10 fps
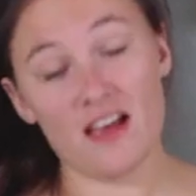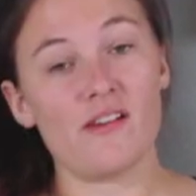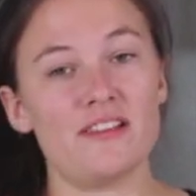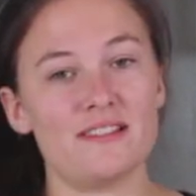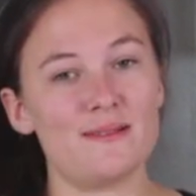
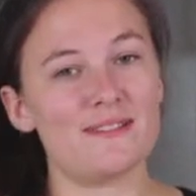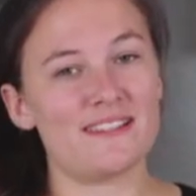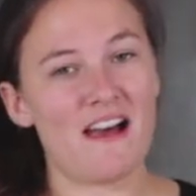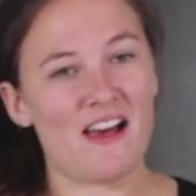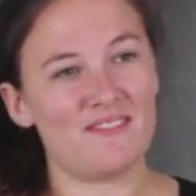How easy was
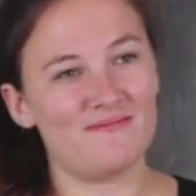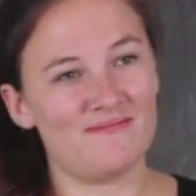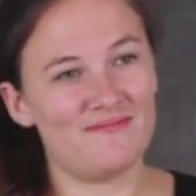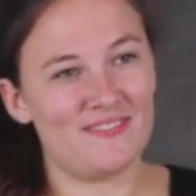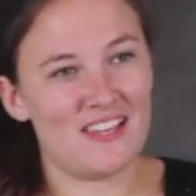that?
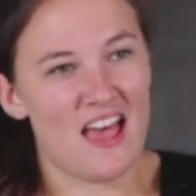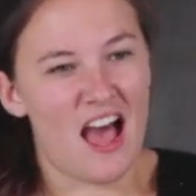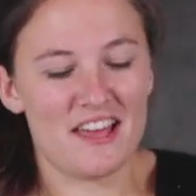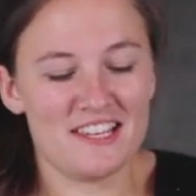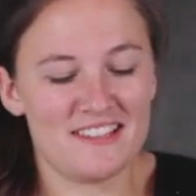
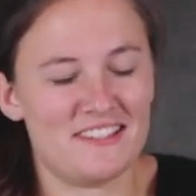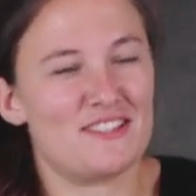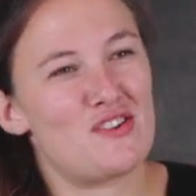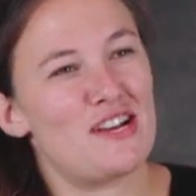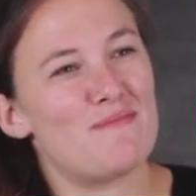I think that's
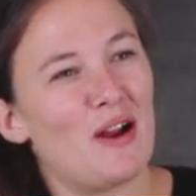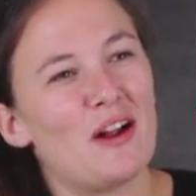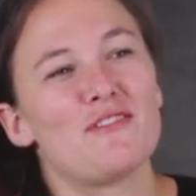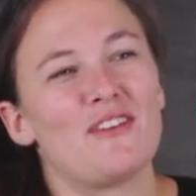a trademarked